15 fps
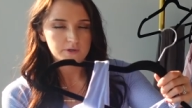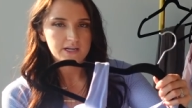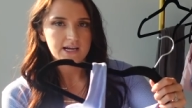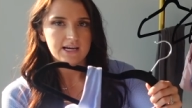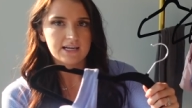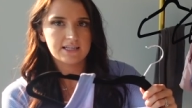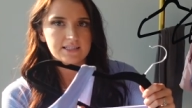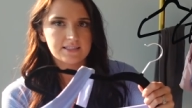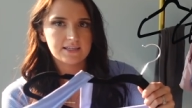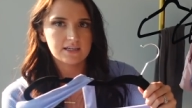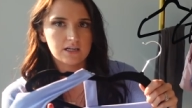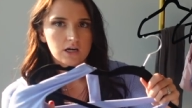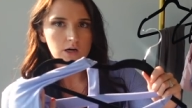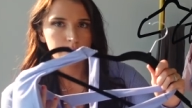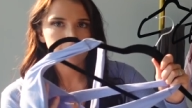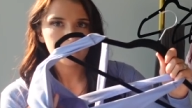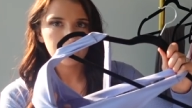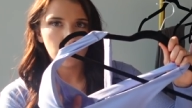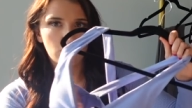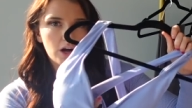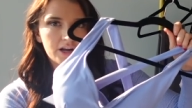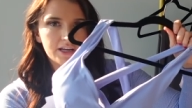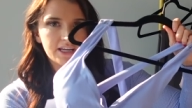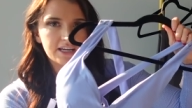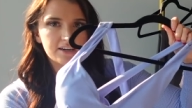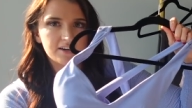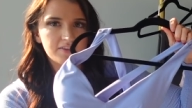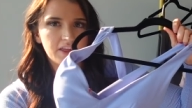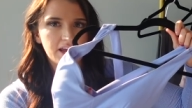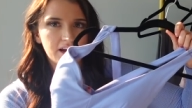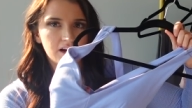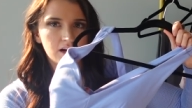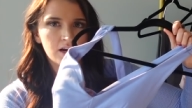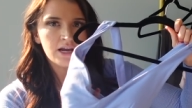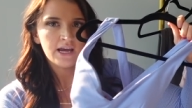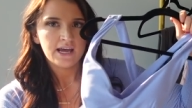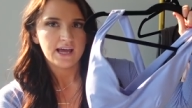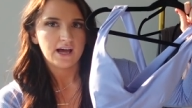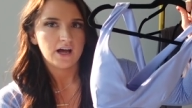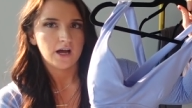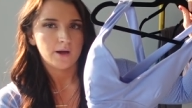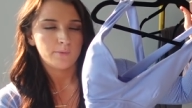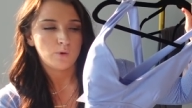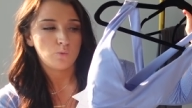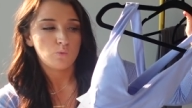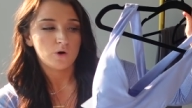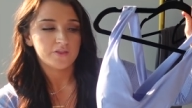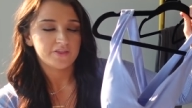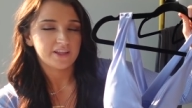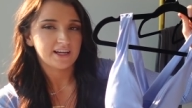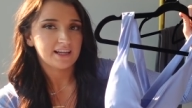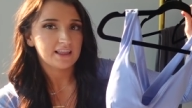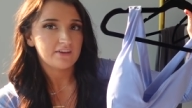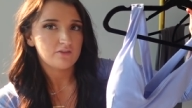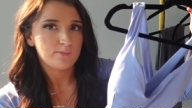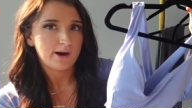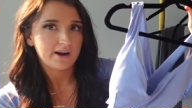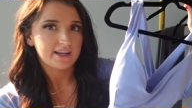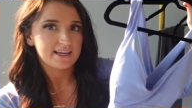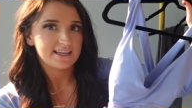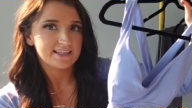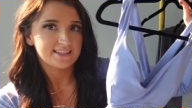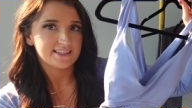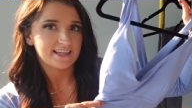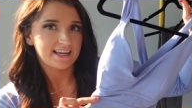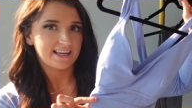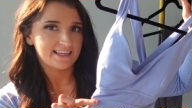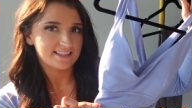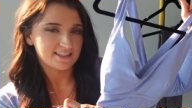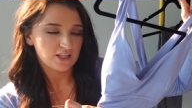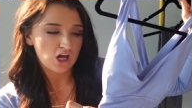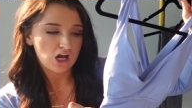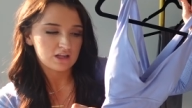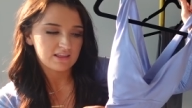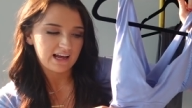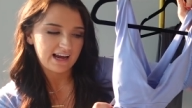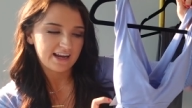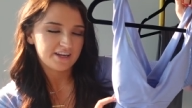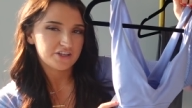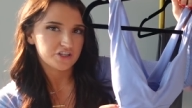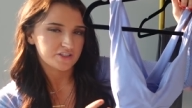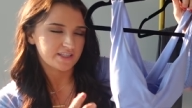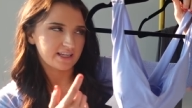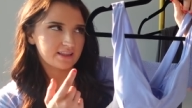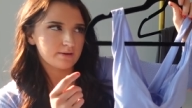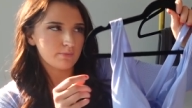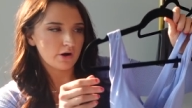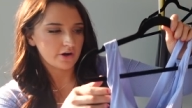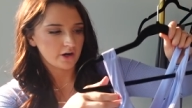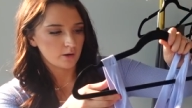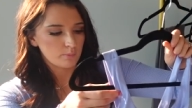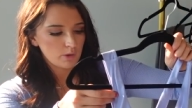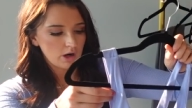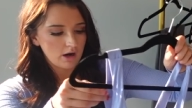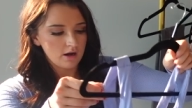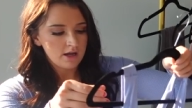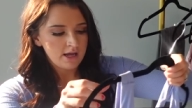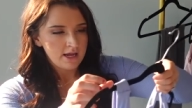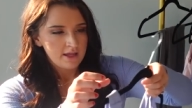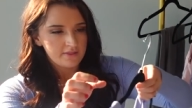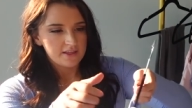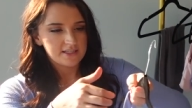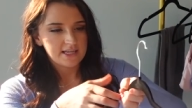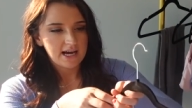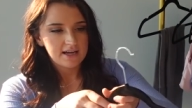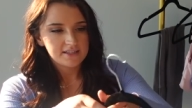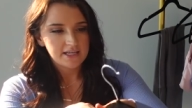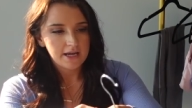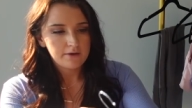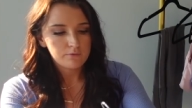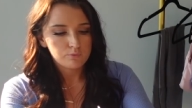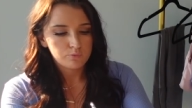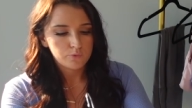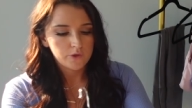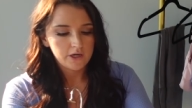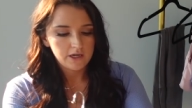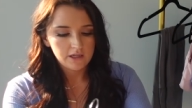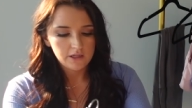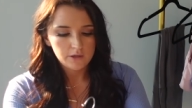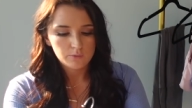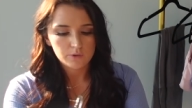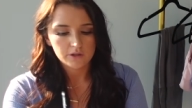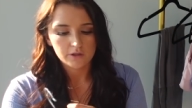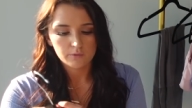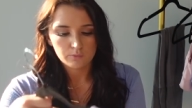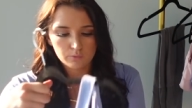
one has come and gone here and there. One thing I love about it is long line, just like the Monarch bra. This has a really, really,